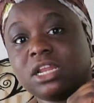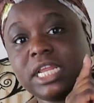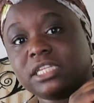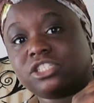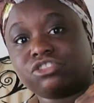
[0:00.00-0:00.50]
on
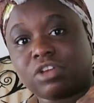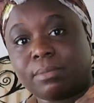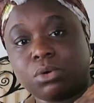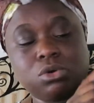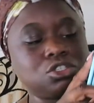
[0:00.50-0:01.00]

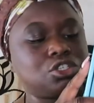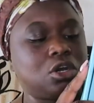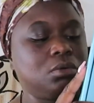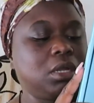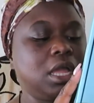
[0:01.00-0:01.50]
Instagram
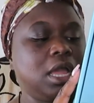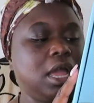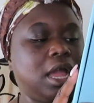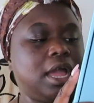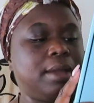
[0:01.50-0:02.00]
also.
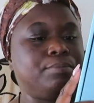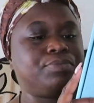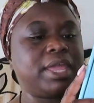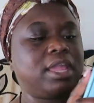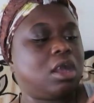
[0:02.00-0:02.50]
Um,
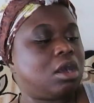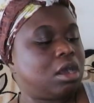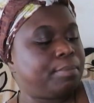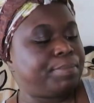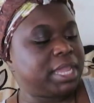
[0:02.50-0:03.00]
they
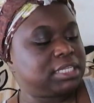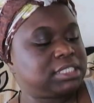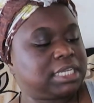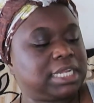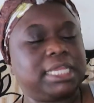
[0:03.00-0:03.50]
are
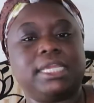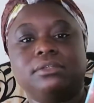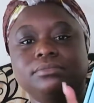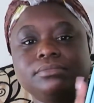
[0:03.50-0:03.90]
basically,